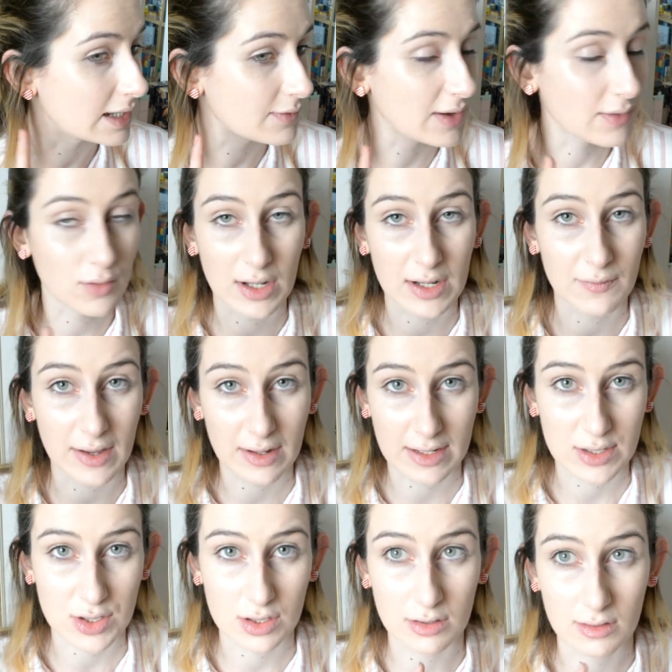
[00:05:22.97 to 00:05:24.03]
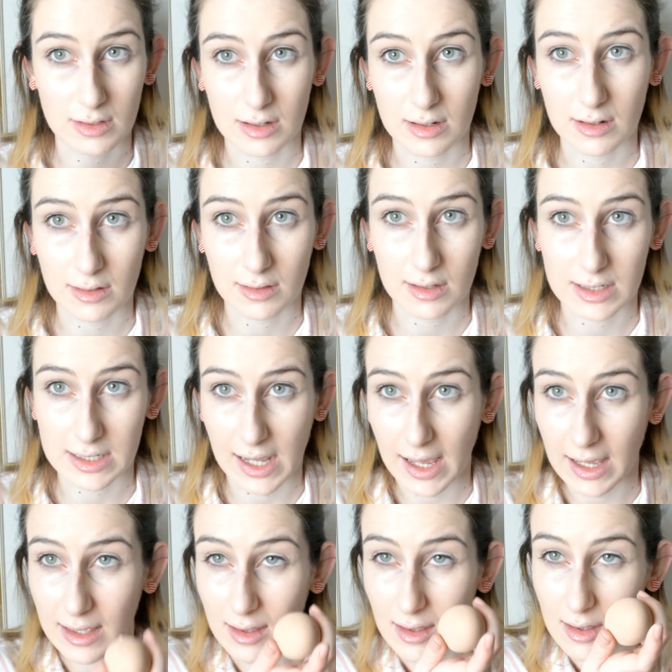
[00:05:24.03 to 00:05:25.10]
you haven't got any foundation on, on the
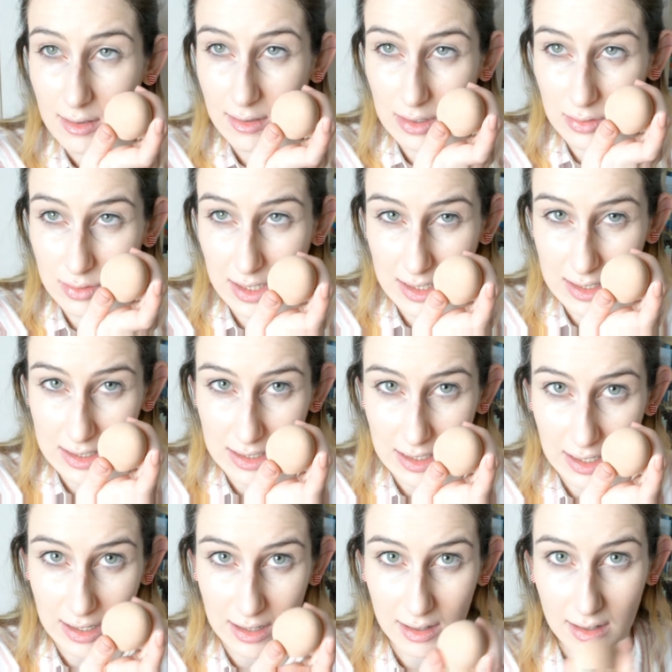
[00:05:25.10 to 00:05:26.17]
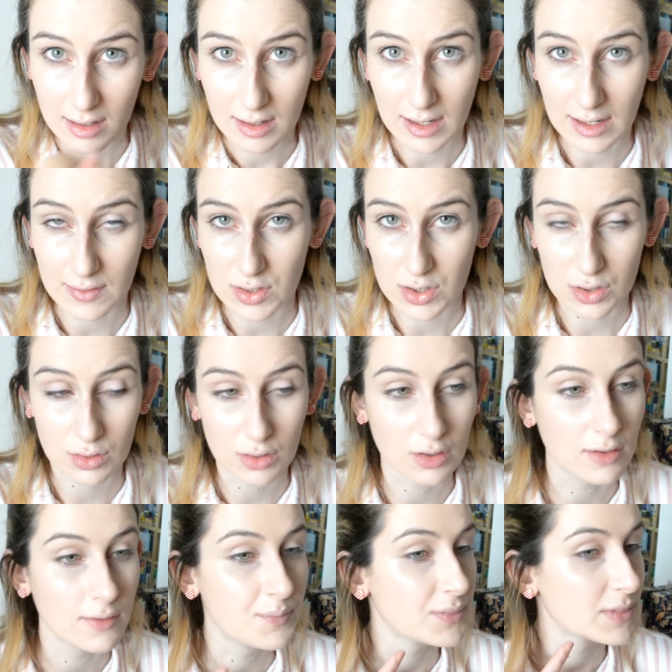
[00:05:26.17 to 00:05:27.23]
day that you're testing it, in the
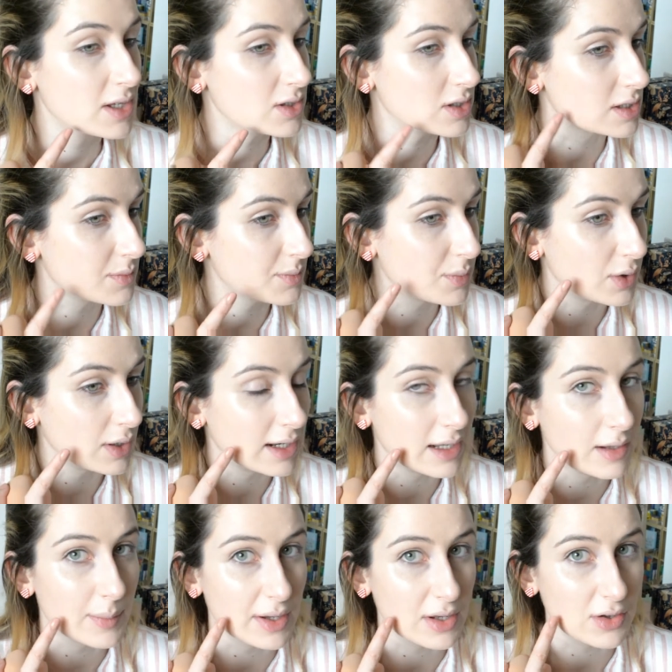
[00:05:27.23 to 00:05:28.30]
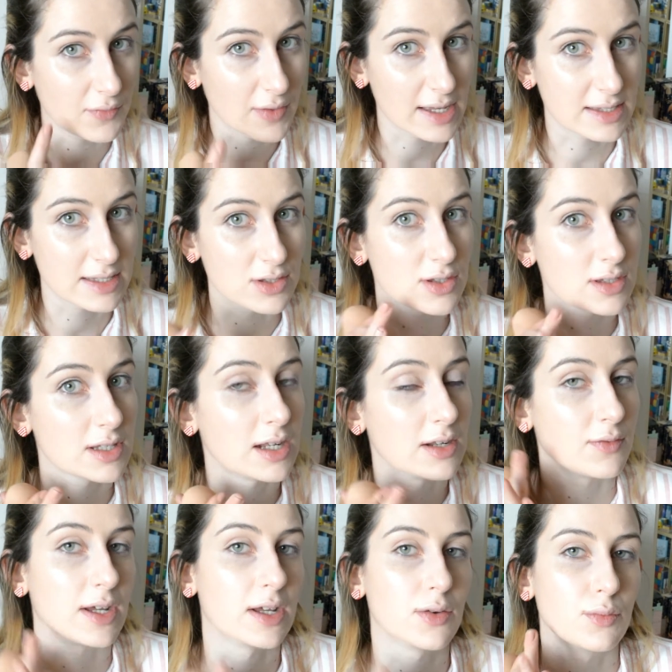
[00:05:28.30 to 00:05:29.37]
straw just put a little bit in your face and just kind
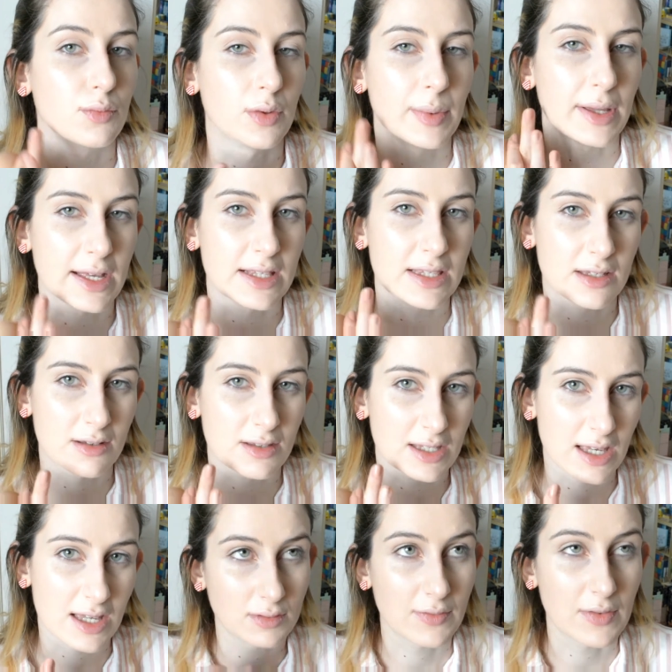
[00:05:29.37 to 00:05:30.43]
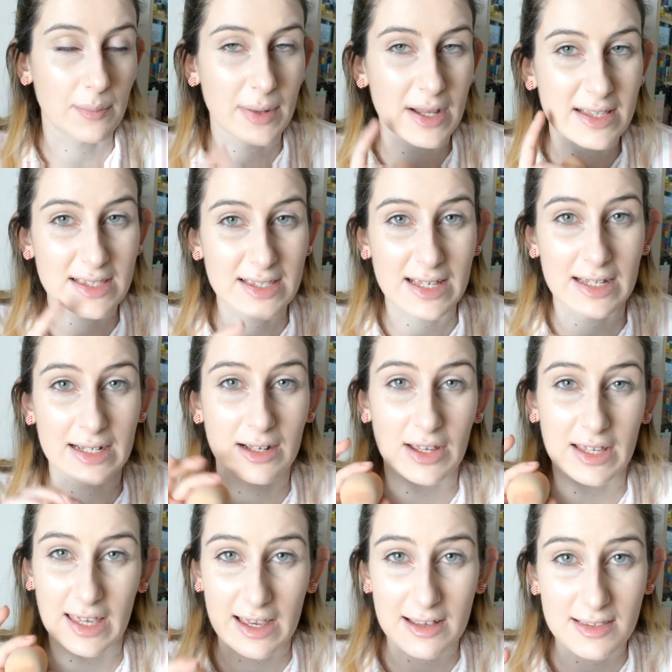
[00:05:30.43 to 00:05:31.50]
of like rub it into your skin. If it blends in
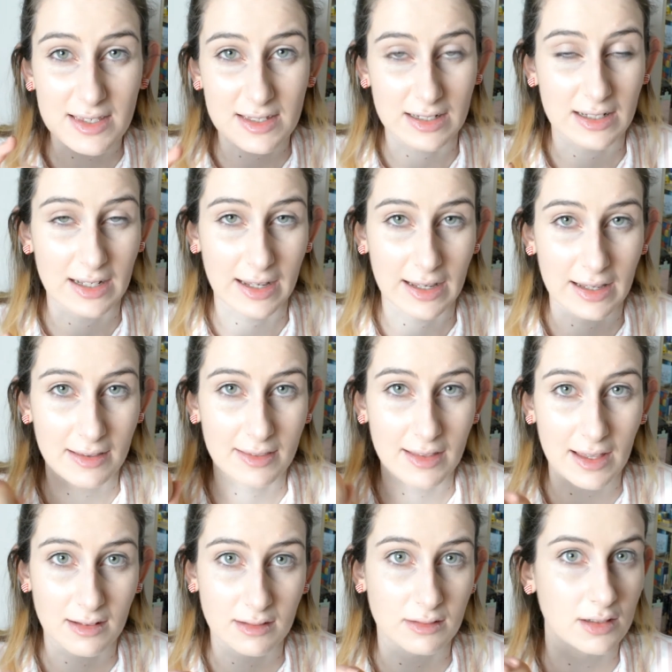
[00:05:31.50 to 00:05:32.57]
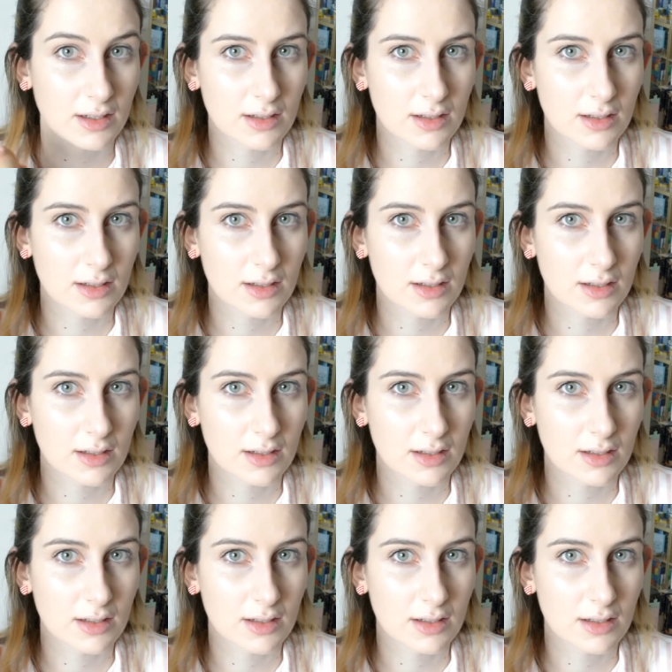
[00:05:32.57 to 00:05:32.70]
like instantly then